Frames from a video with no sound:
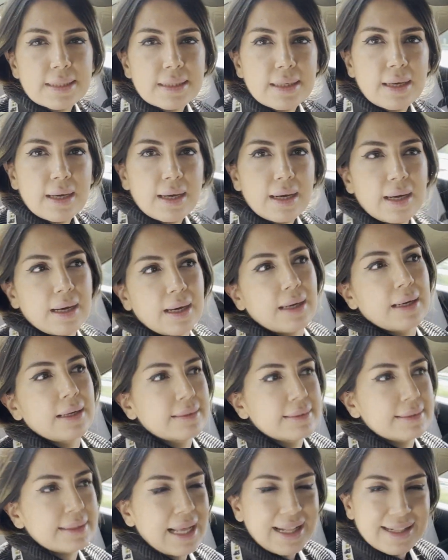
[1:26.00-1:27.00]

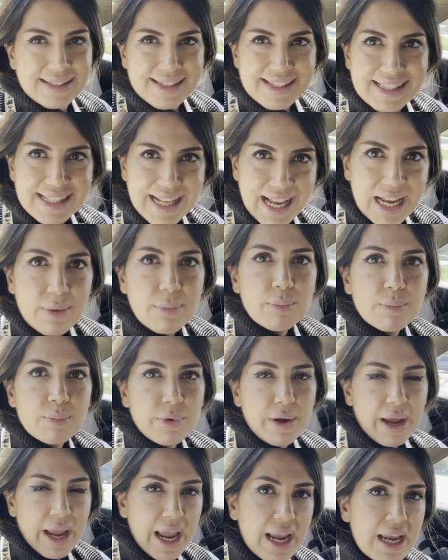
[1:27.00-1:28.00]
uh, that same
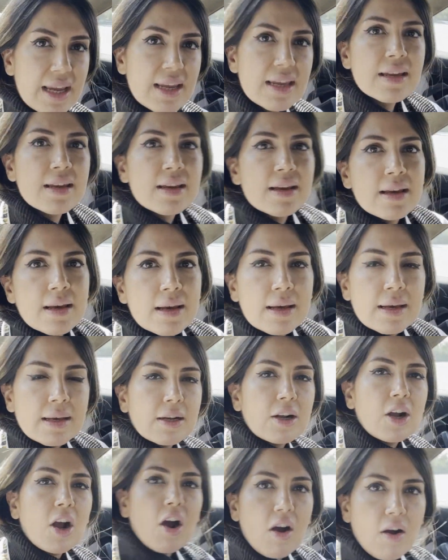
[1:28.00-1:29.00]
way
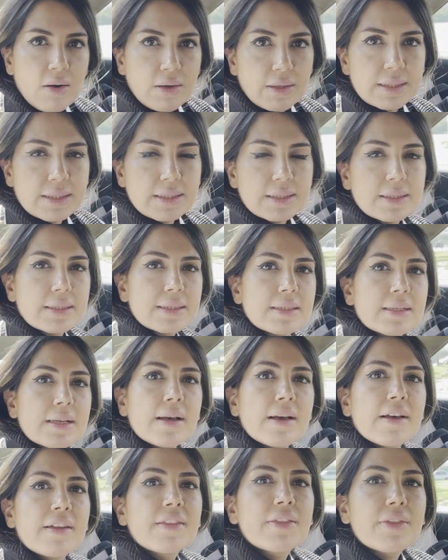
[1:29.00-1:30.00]
costs
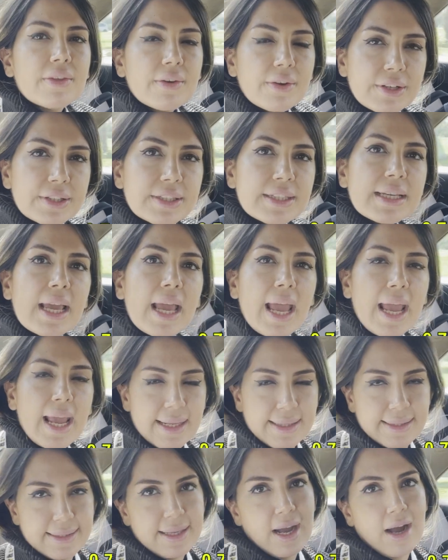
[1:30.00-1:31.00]

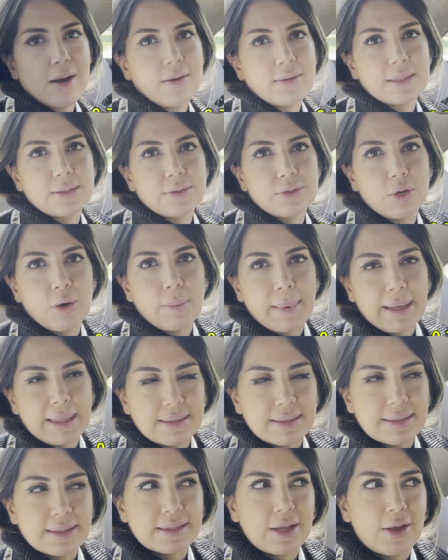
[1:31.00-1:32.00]
38,000
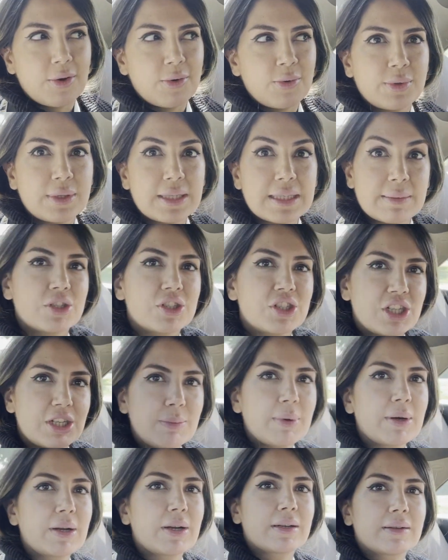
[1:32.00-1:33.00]
tomans, so it's
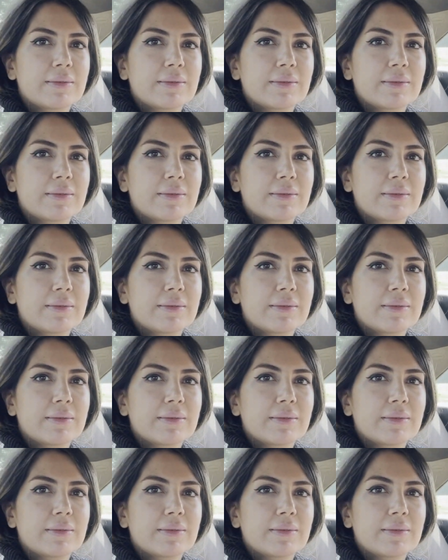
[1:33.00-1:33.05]
cheaper.